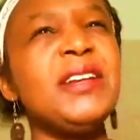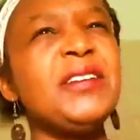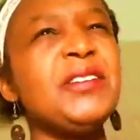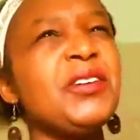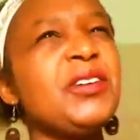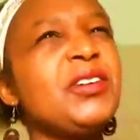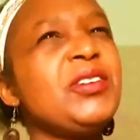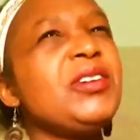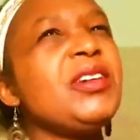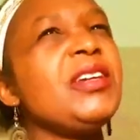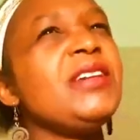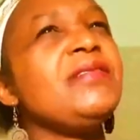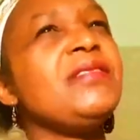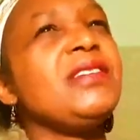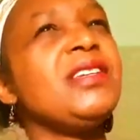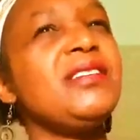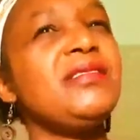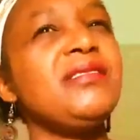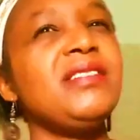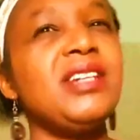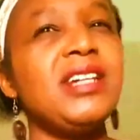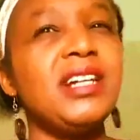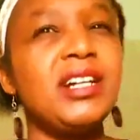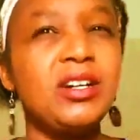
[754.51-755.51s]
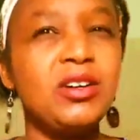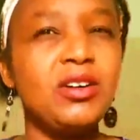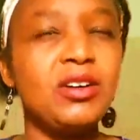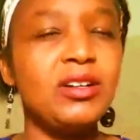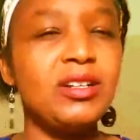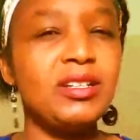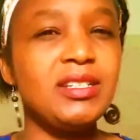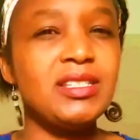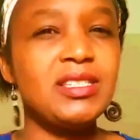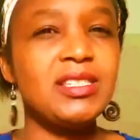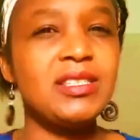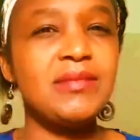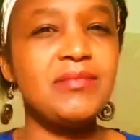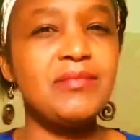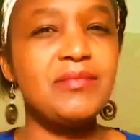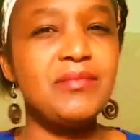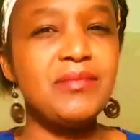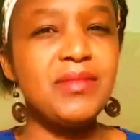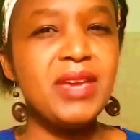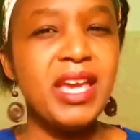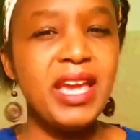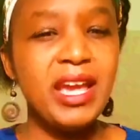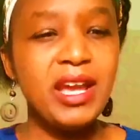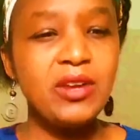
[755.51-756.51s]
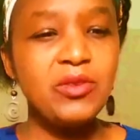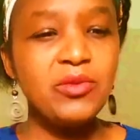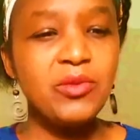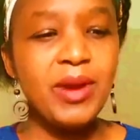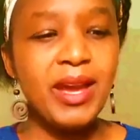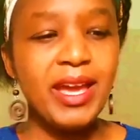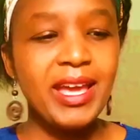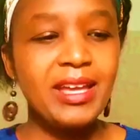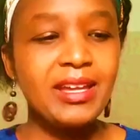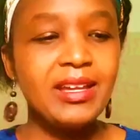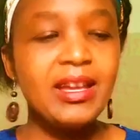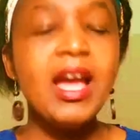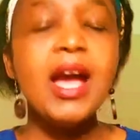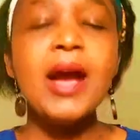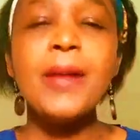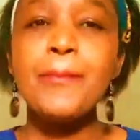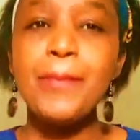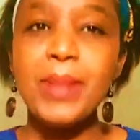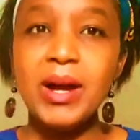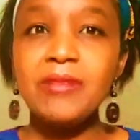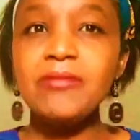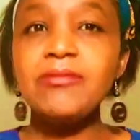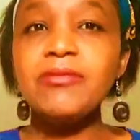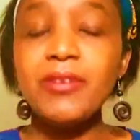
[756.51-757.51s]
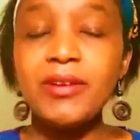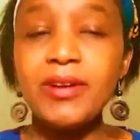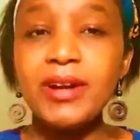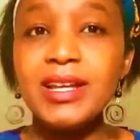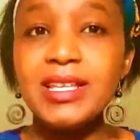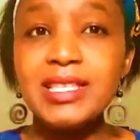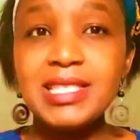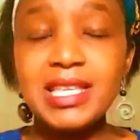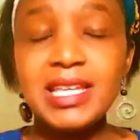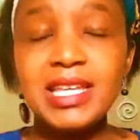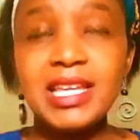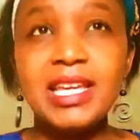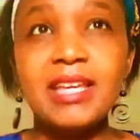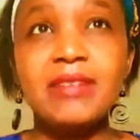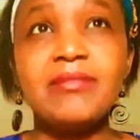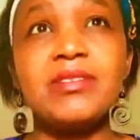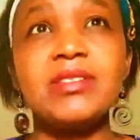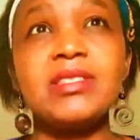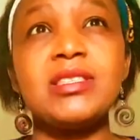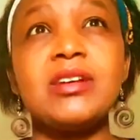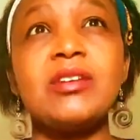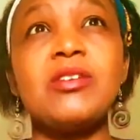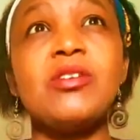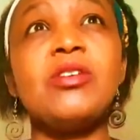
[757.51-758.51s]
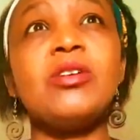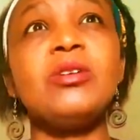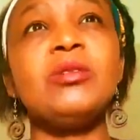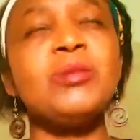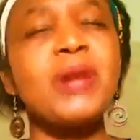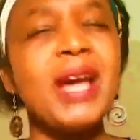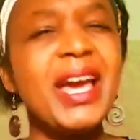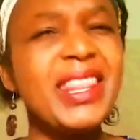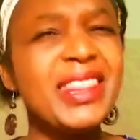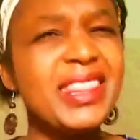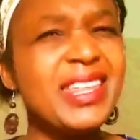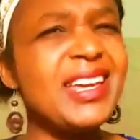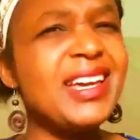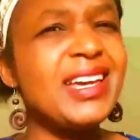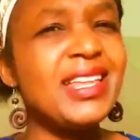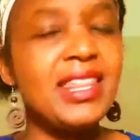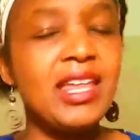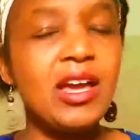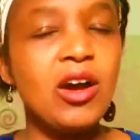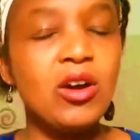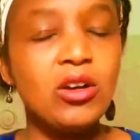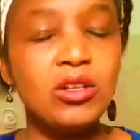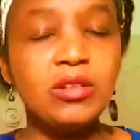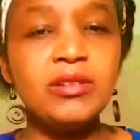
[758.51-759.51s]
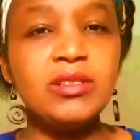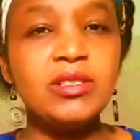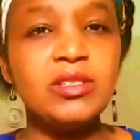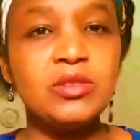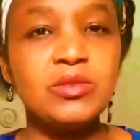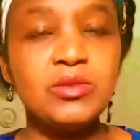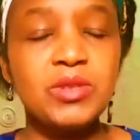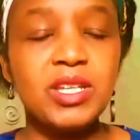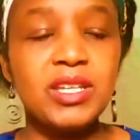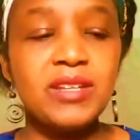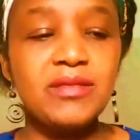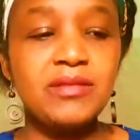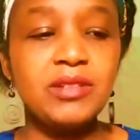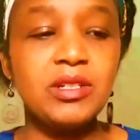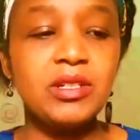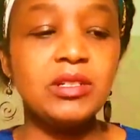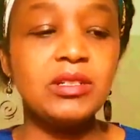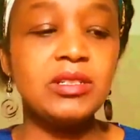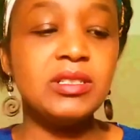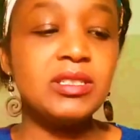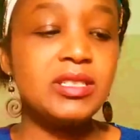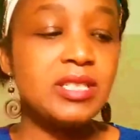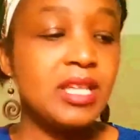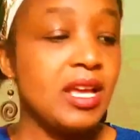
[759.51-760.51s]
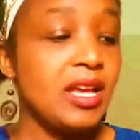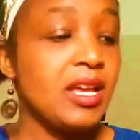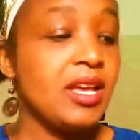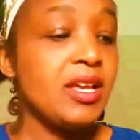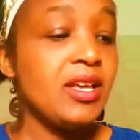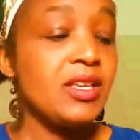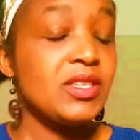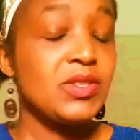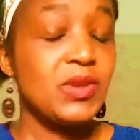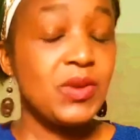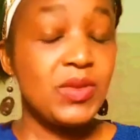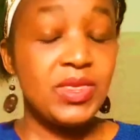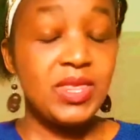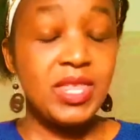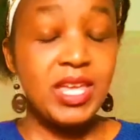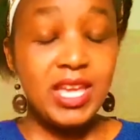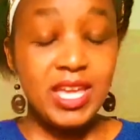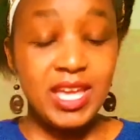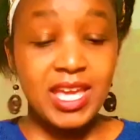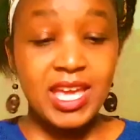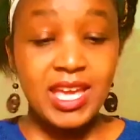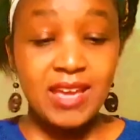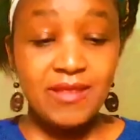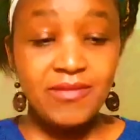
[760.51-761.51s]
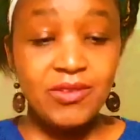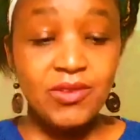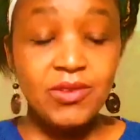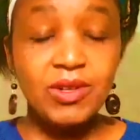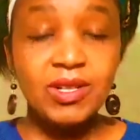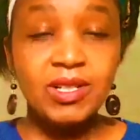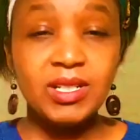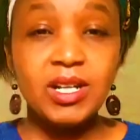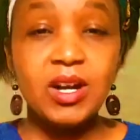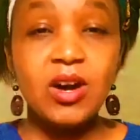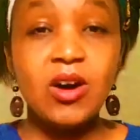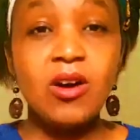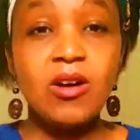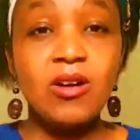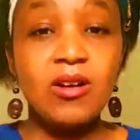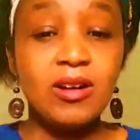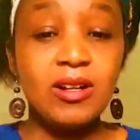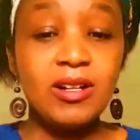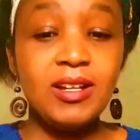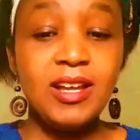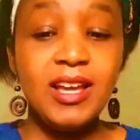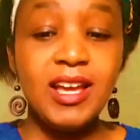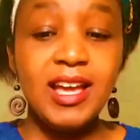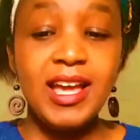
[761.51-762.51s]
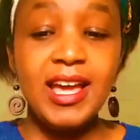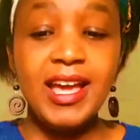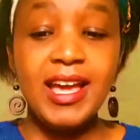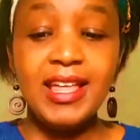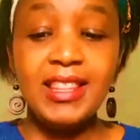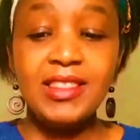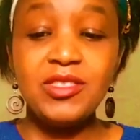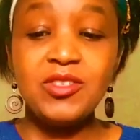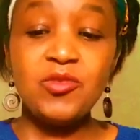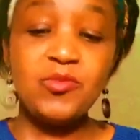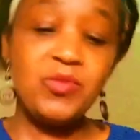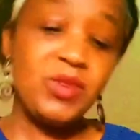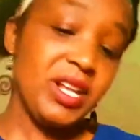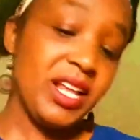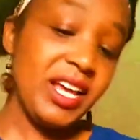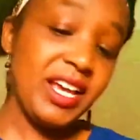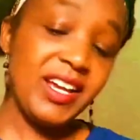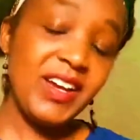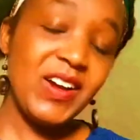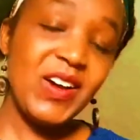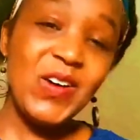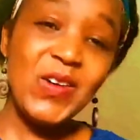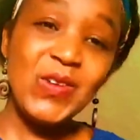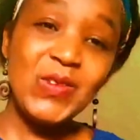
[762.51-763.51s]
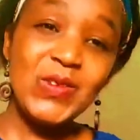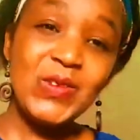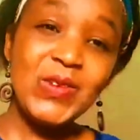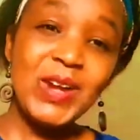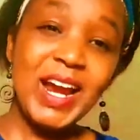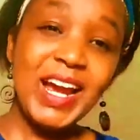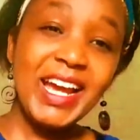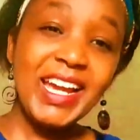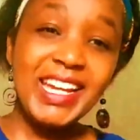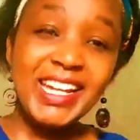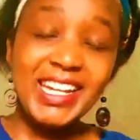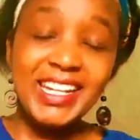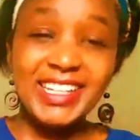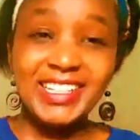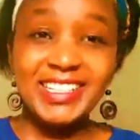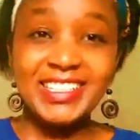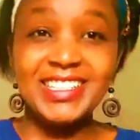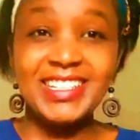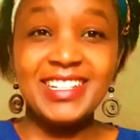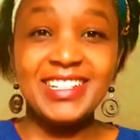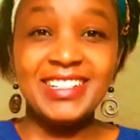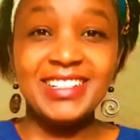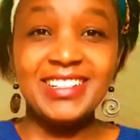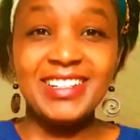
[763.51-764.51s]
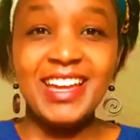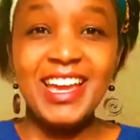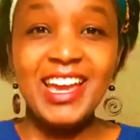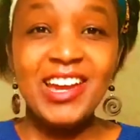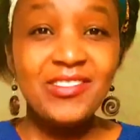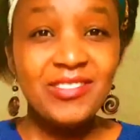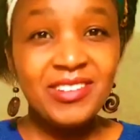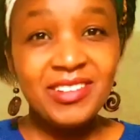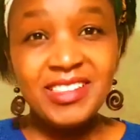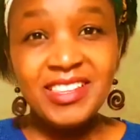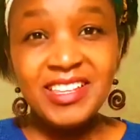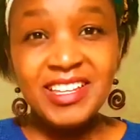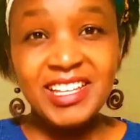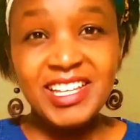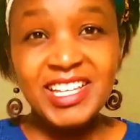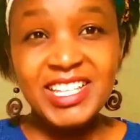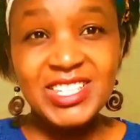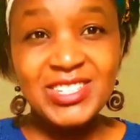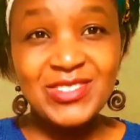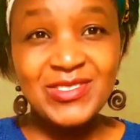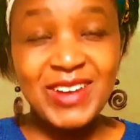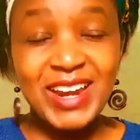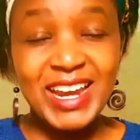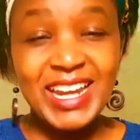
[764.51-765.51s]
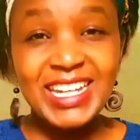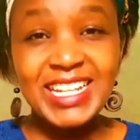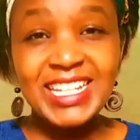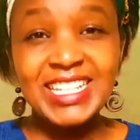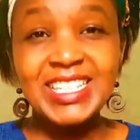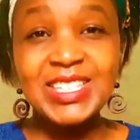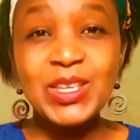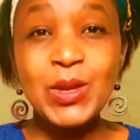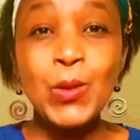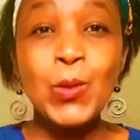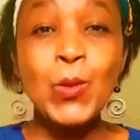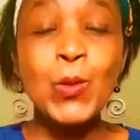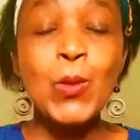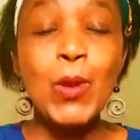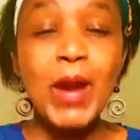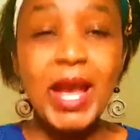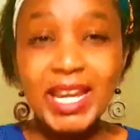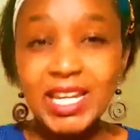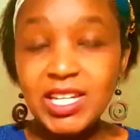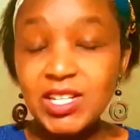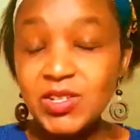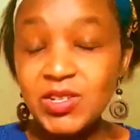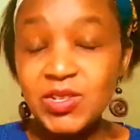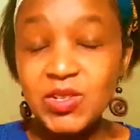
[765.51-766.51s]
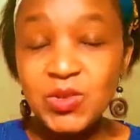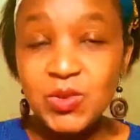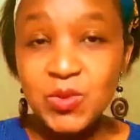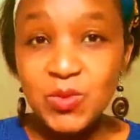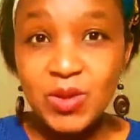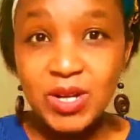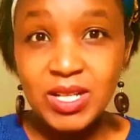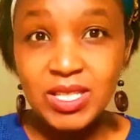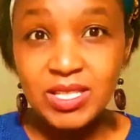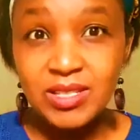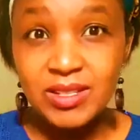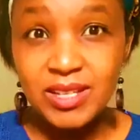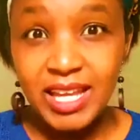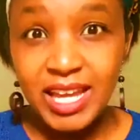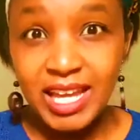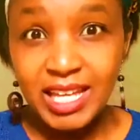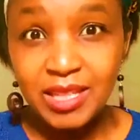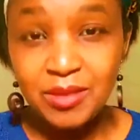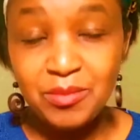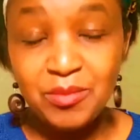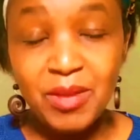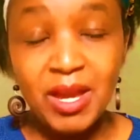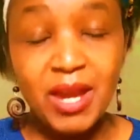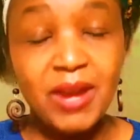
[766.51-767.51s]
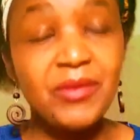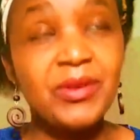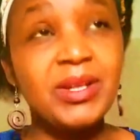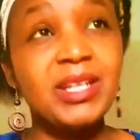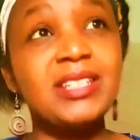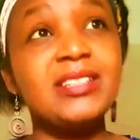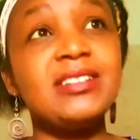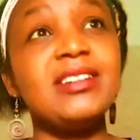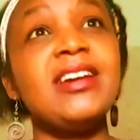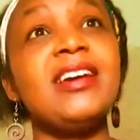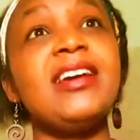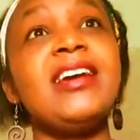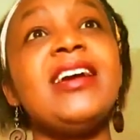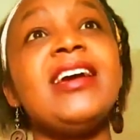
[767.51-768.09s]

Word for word: I don't know if giving a call is the main way, but for us, they gave us a call. I think they always do give calls. So they give you a call and they'll be like, all right, everything is ready. So when do you want to get married?